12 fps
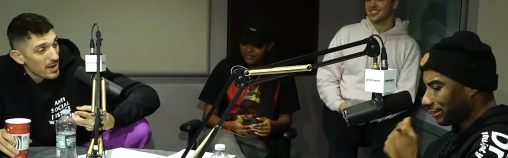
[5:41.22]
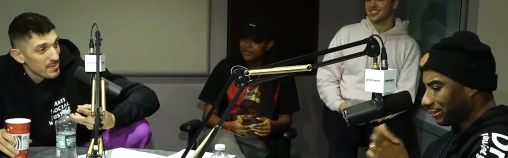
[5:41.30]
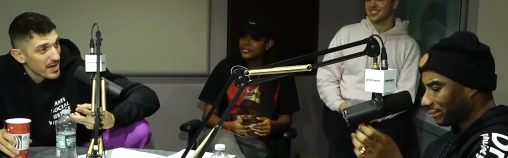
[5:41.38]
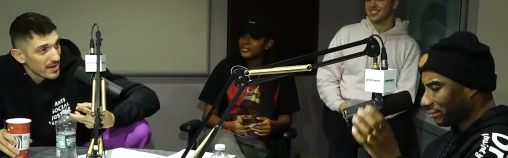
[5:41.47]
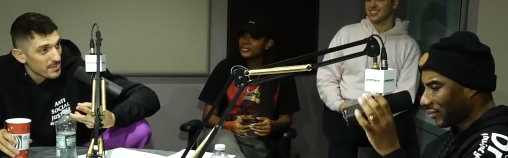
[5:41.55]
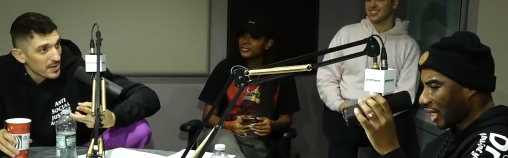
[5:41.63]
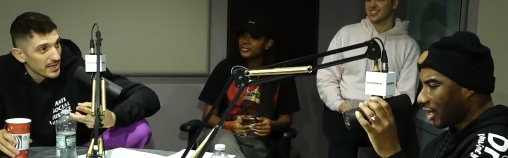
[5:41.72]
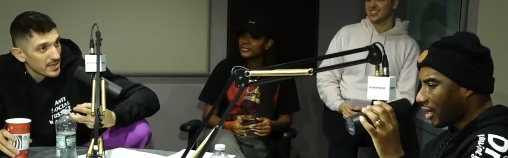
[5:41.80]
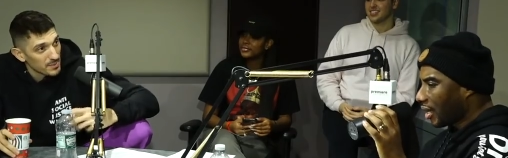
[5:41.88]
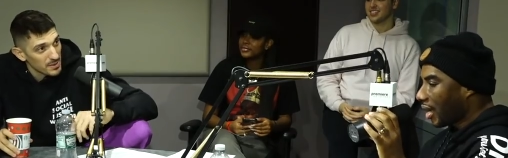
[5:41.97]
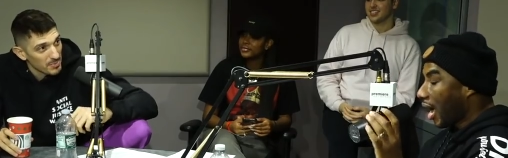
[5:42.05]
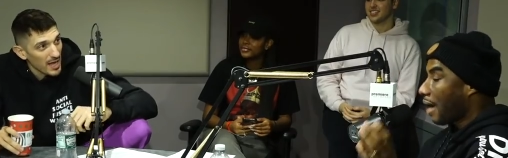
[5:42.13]
Speaker 1: maybe anybody
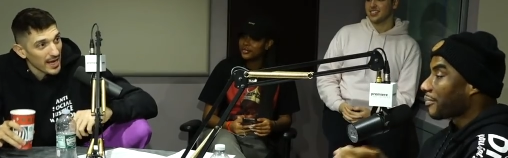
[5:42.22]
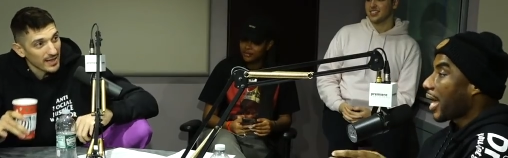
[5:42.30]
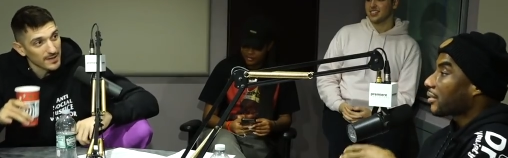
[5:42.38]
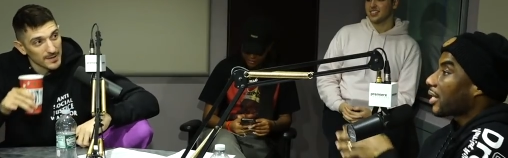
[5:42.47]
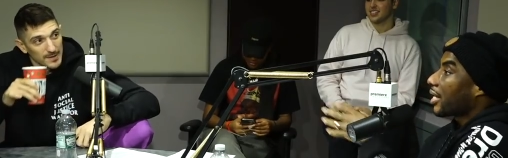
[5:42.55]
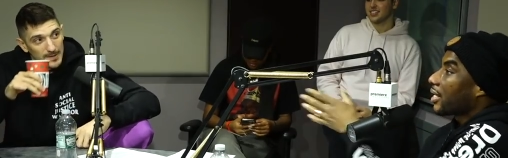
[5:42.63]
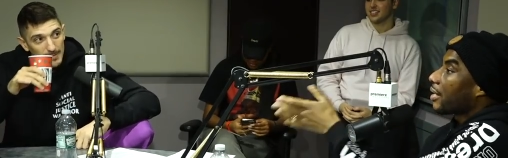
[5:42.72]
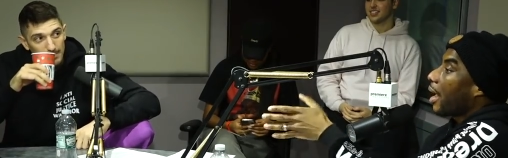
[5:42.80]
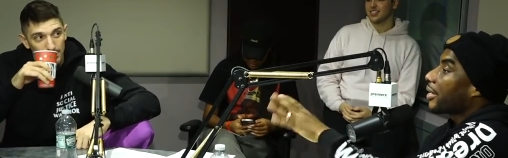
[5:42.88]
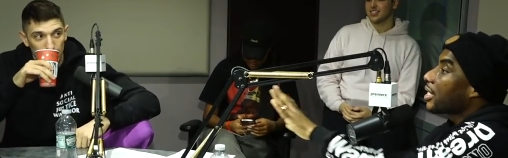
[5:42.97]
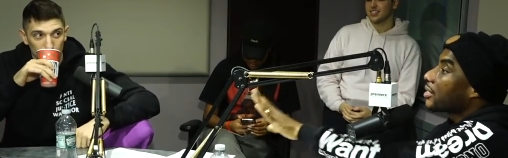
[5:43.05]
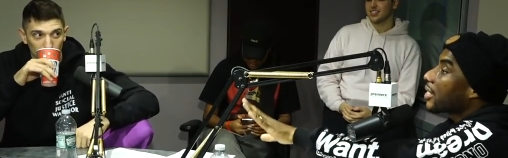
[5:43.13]
could be black. I'm not saying he, uh,
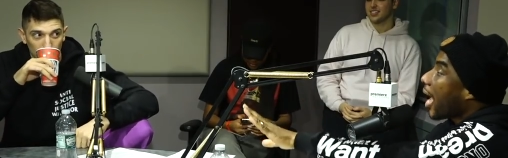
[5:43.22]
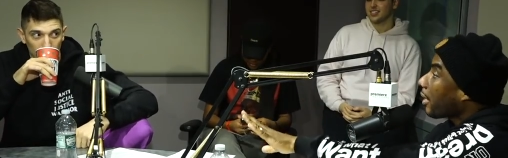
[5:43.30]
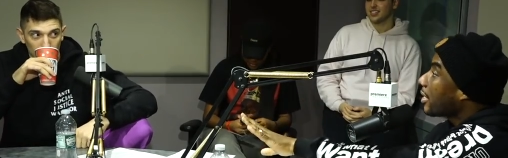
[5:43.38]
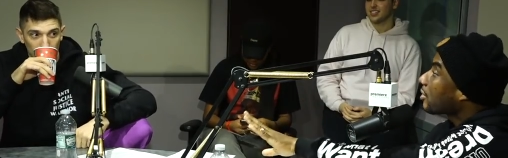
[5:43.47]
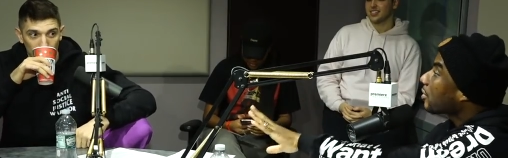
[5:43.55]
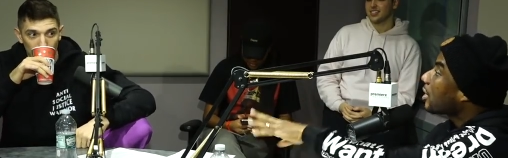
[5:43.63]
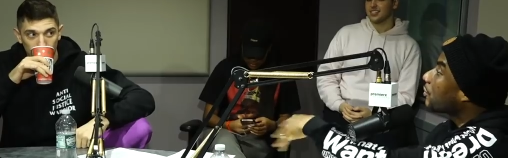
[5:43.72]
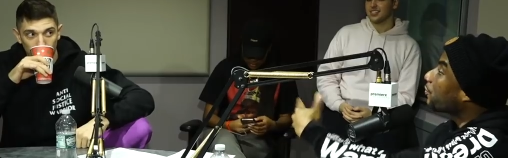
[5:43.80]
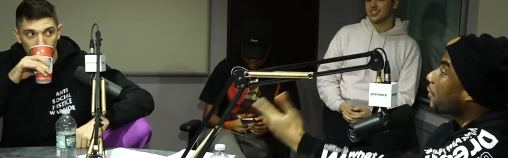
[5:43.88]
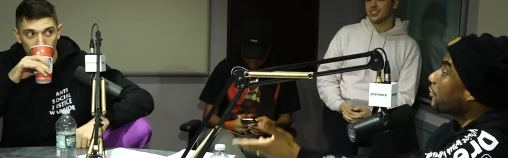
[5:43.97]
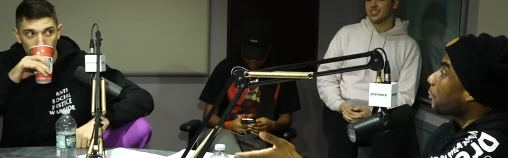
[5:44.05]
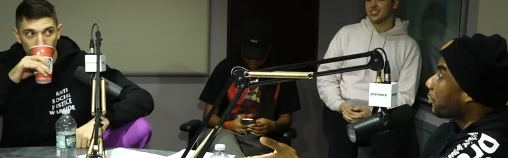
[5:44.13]
he's not. He's he's
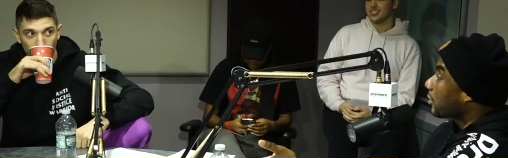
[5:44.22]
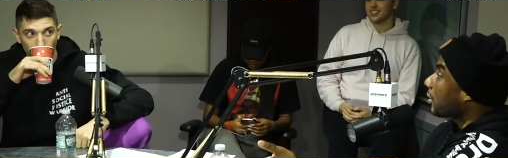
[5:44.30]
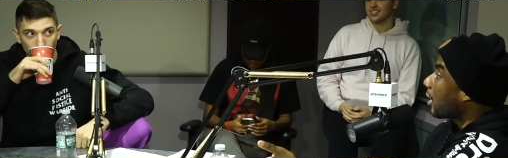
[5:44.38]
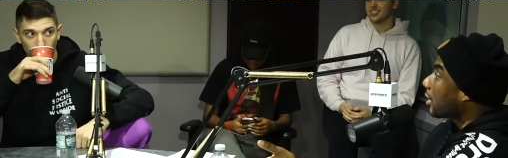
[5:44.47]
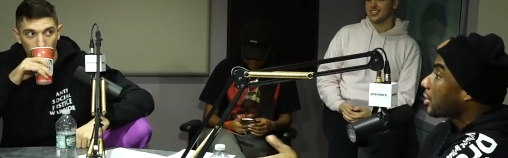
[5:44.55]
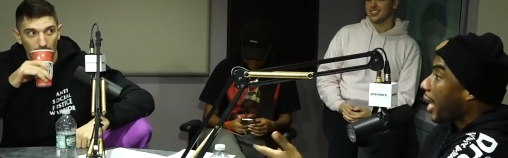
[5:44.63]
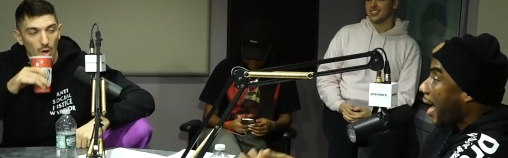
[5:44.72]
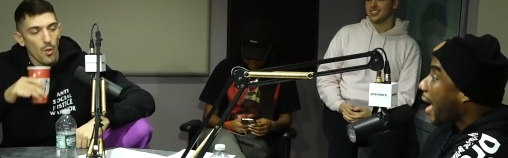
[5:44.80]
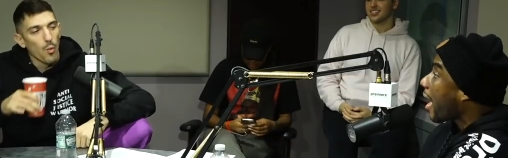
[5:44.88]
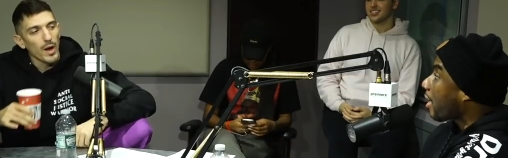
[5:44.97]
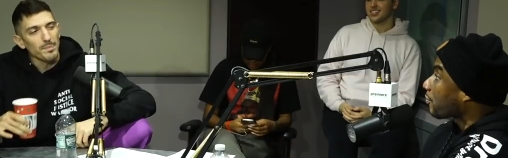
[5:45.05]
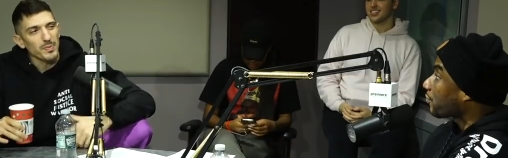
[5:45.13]
fifty percent. He's half.
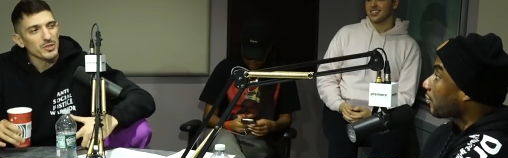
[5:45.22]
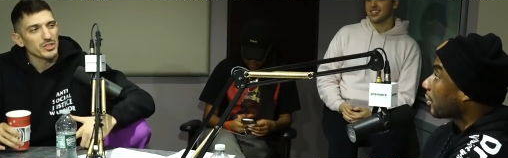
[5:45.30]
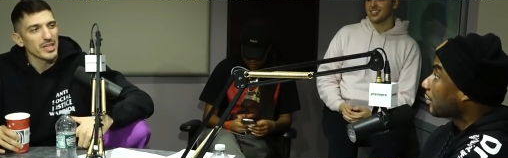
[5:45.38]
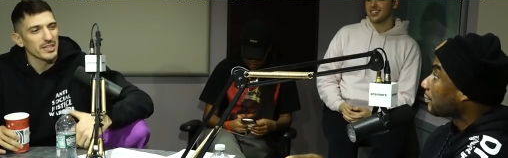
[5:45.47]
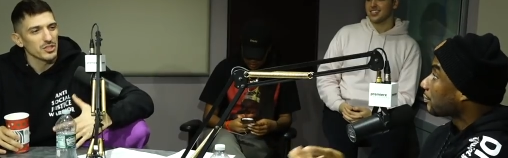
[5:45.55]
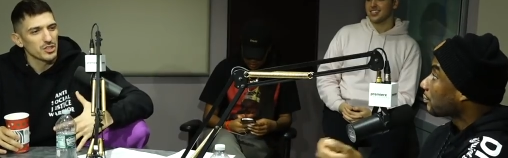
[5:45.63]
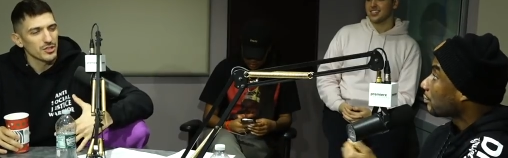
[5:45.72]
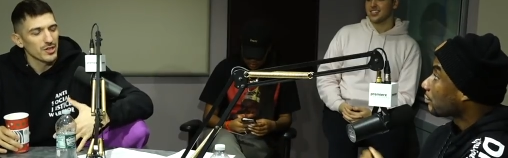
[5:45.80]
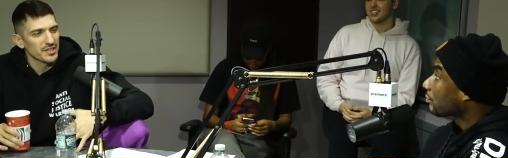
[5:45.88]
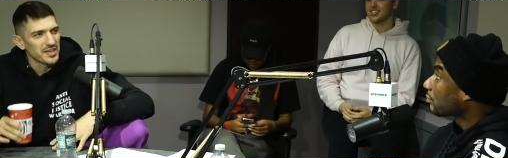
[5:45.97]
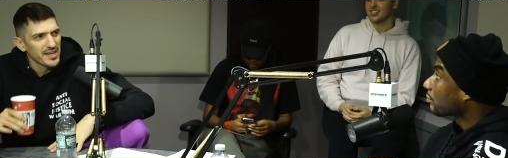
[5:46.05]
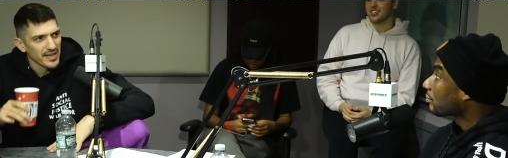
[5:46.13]
What percent is
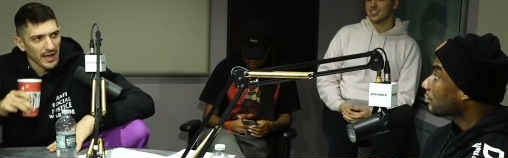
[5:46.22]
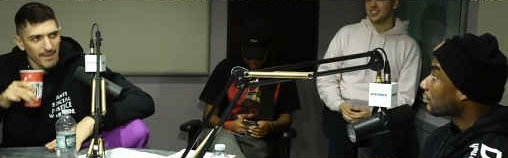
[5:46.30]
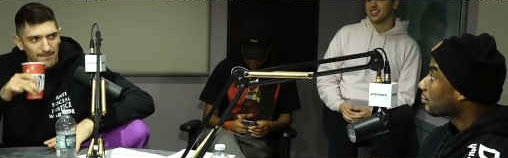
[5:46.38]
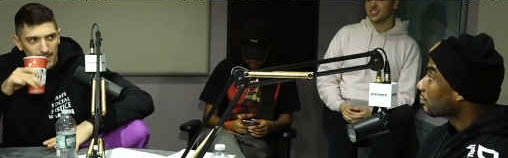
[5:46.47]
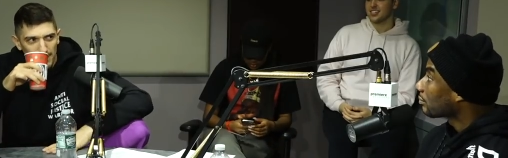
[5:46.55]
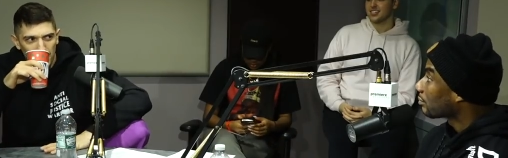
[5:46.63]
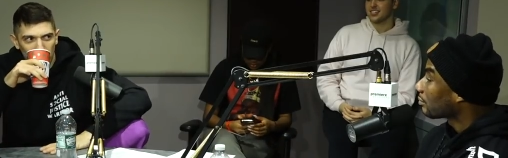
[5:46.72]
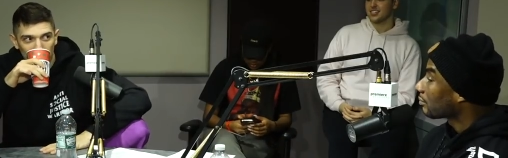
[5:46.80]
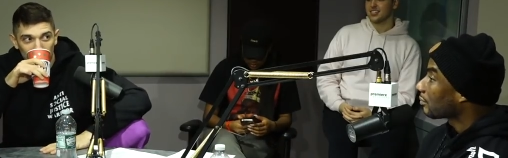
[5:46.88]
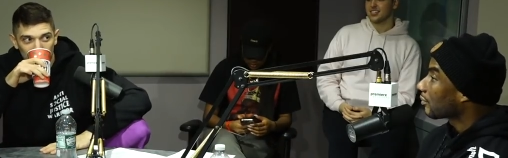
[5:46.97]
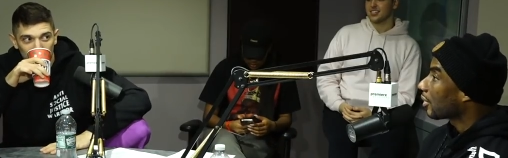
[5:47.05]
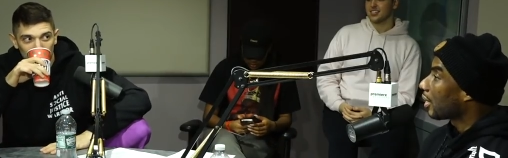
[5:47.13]
Shaun King?
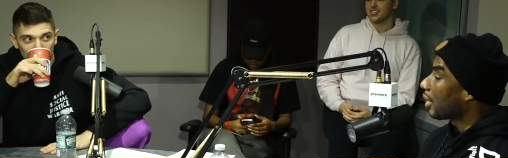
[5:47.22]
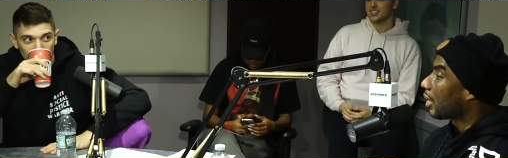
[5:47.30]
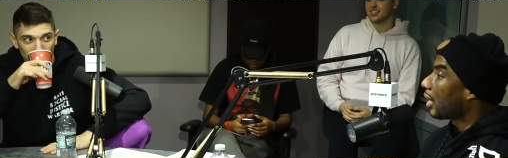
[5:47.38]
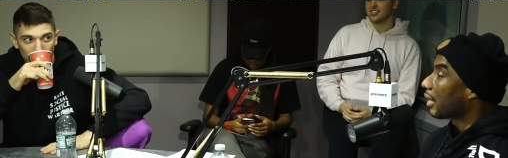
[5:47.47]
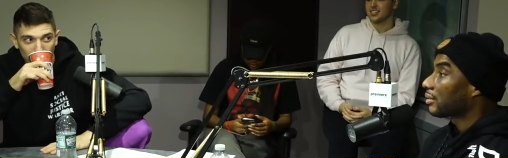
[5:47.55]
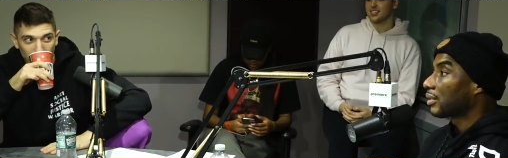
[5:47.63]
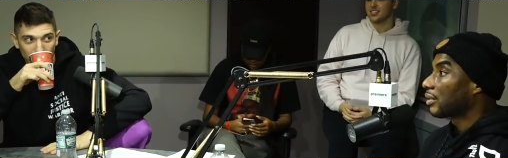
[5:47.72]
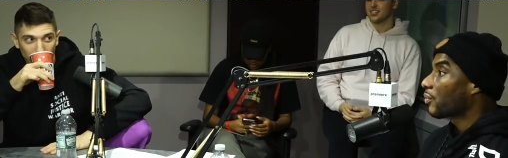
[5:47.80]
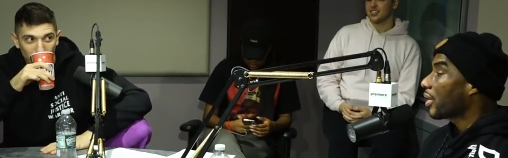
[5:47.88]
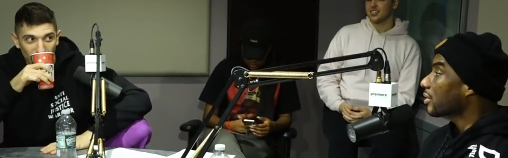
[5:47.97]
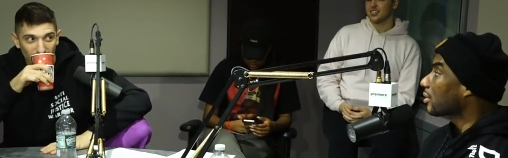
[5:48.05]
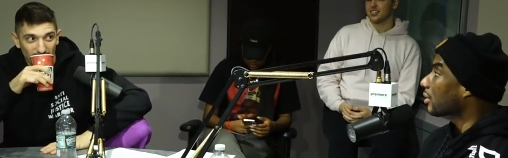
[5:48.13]
That's a good
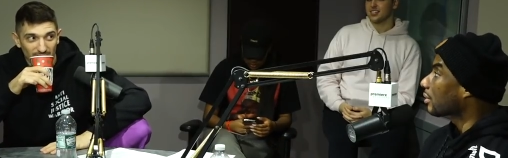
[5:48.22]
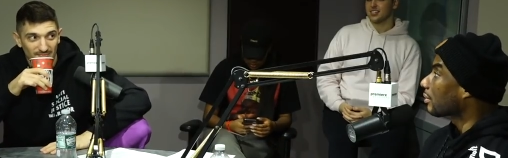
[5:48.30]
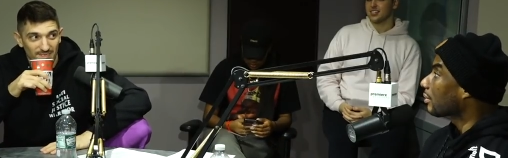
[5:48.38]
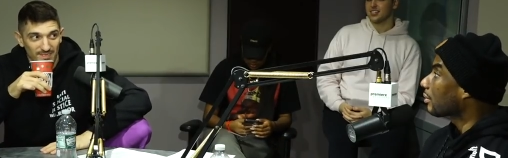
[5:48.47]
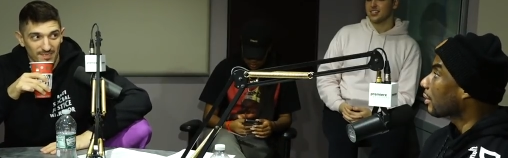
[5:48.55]
question.